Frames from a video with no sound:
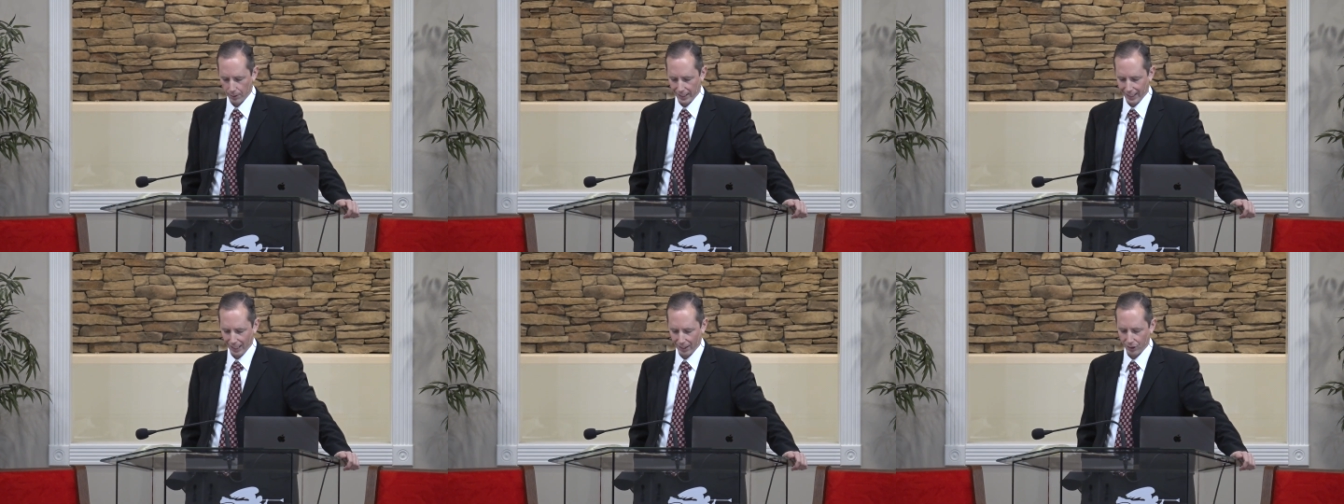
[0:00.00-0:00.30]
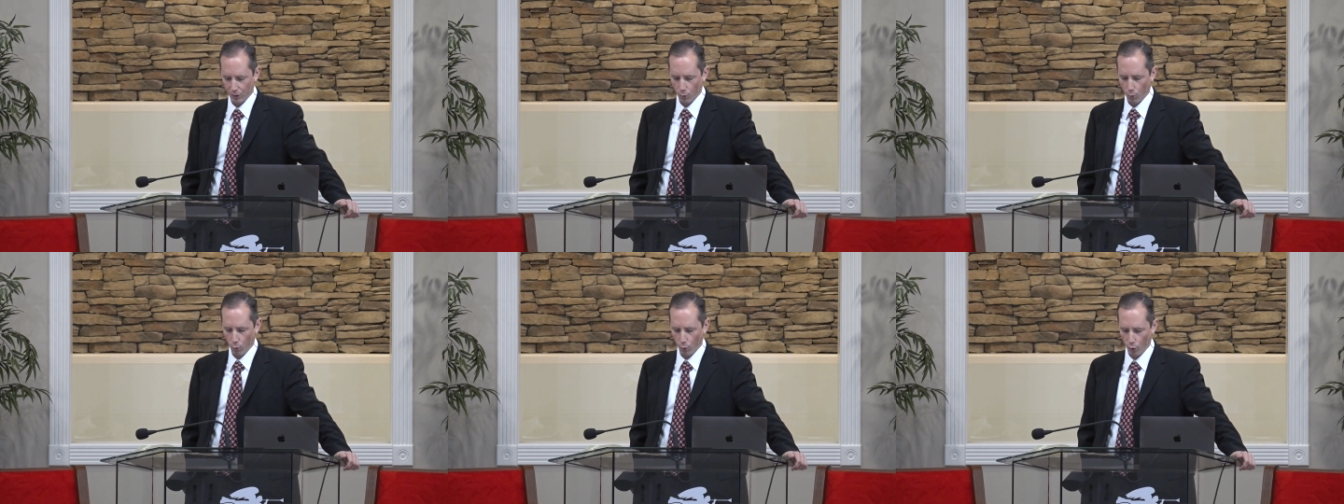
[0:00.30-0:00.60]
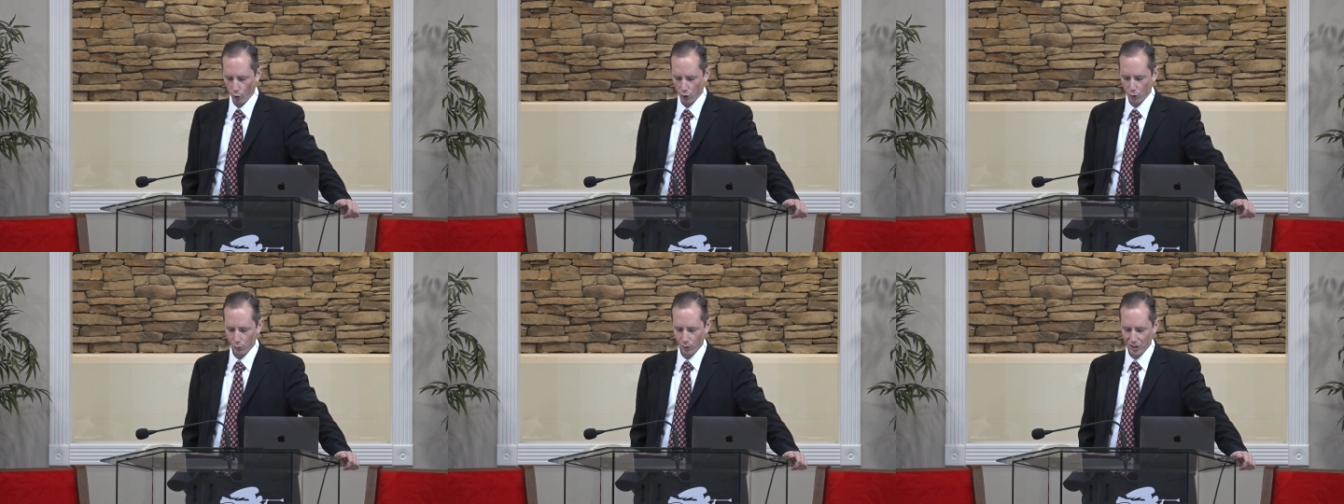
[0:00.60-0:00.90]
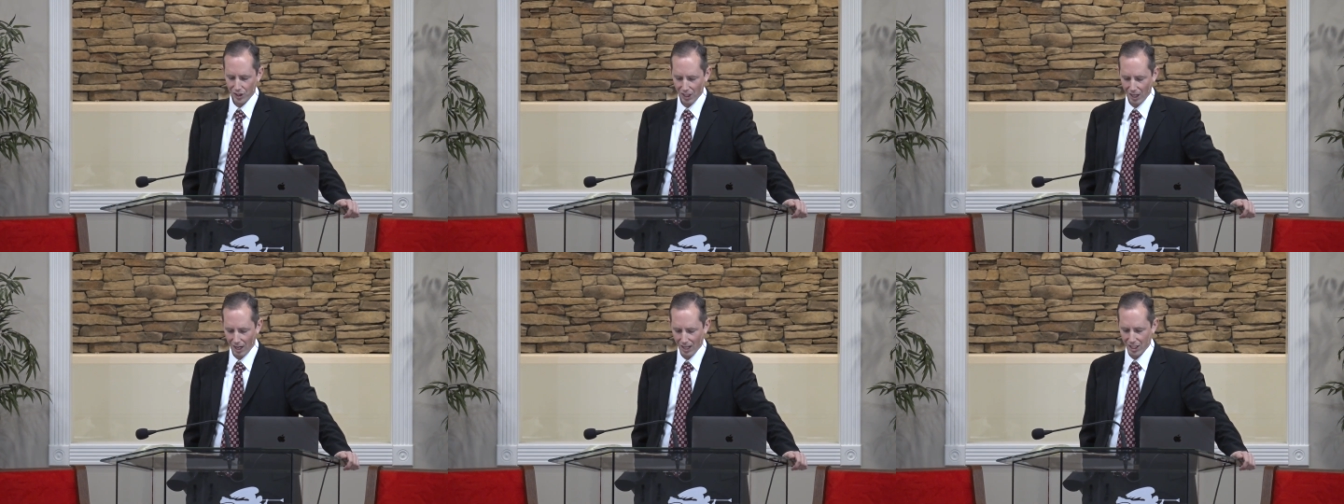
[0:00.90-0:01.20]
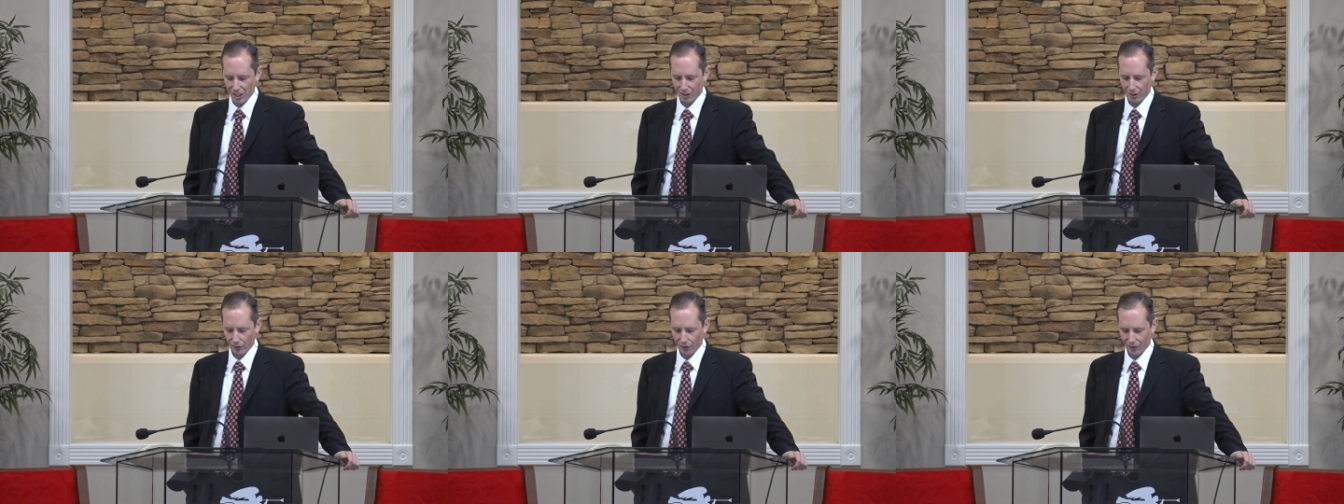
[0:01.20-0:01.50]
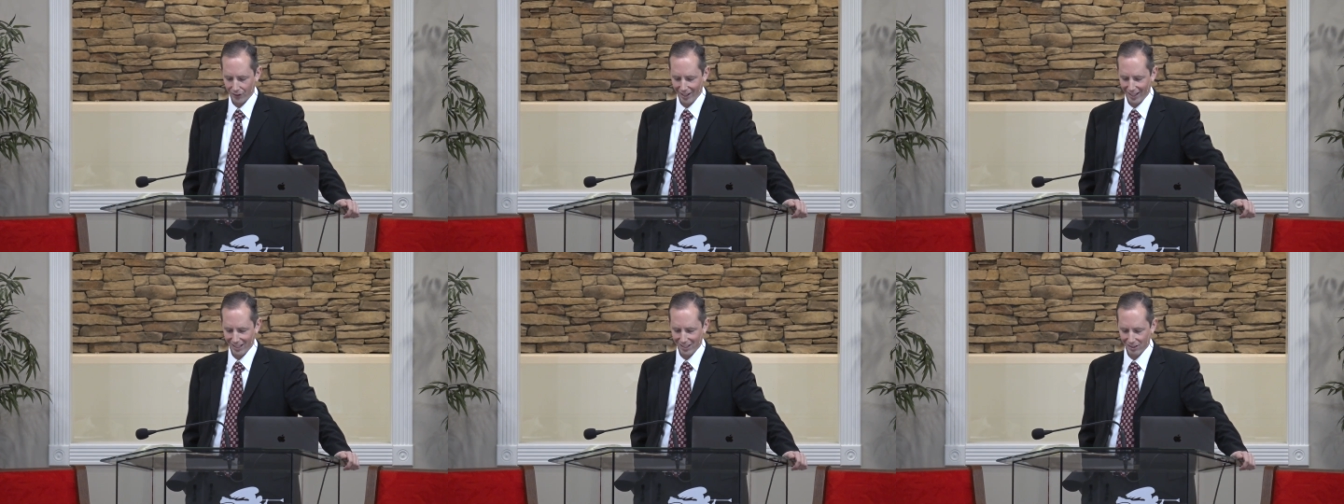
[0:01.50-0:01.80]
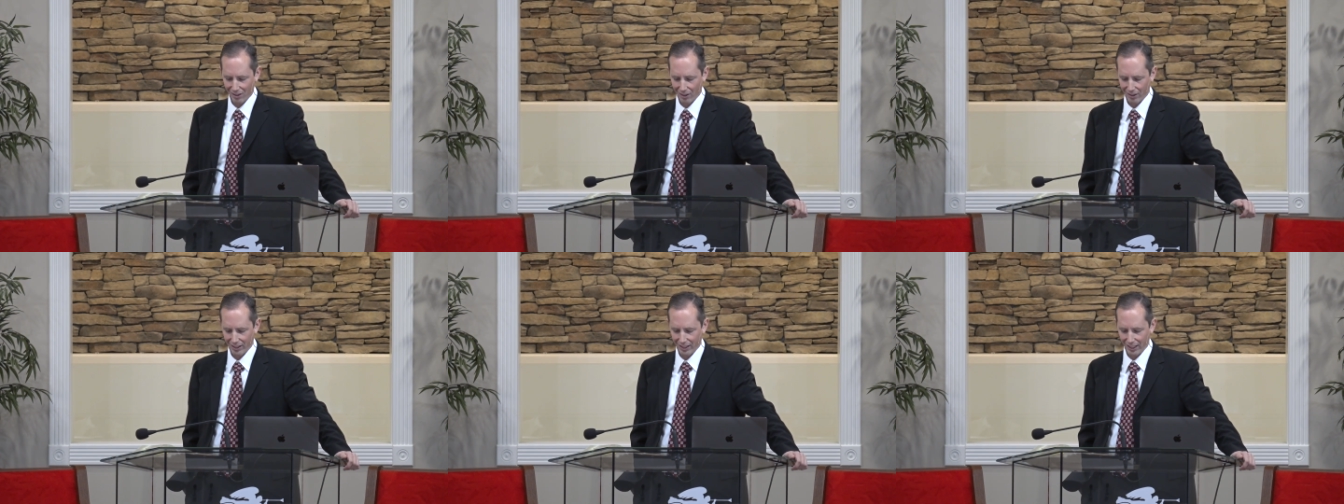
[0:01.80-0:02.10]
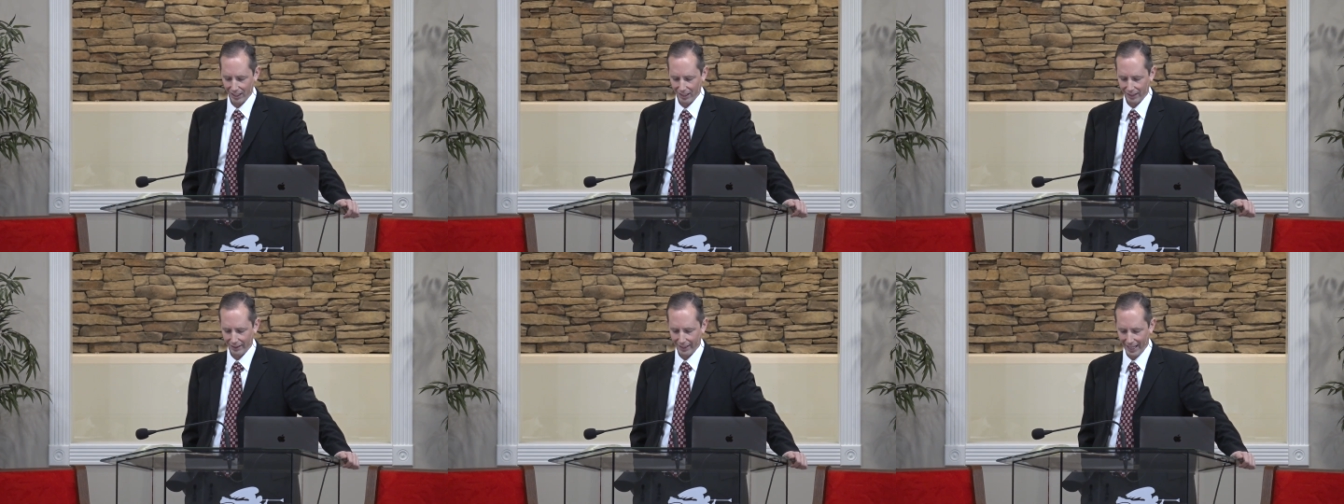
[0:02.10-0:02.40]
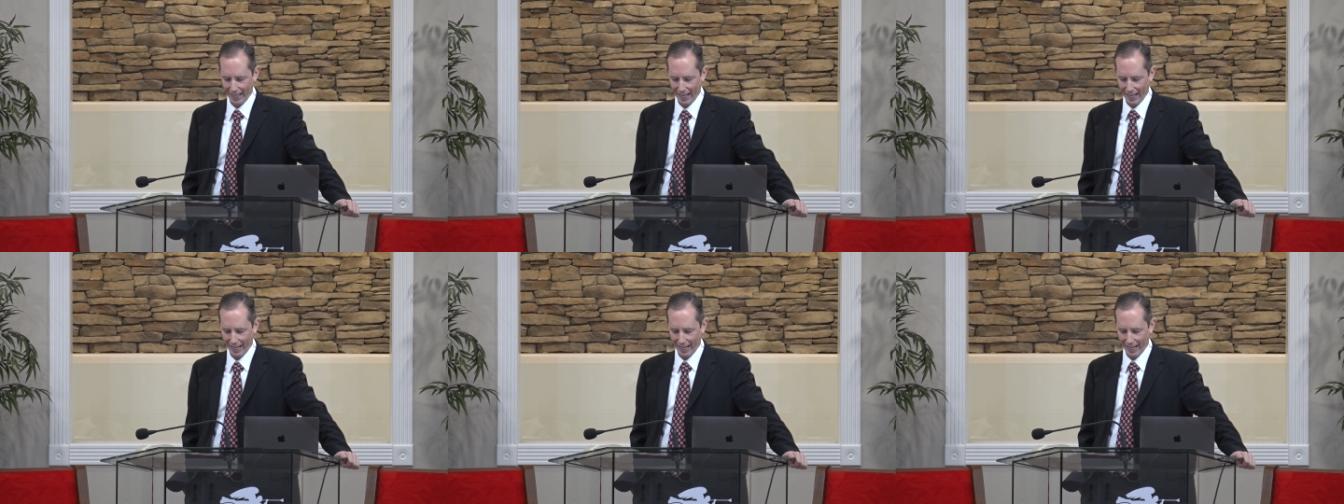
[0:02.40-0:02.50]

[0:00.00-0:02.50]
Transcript: But yet the word which I shall say unto thee,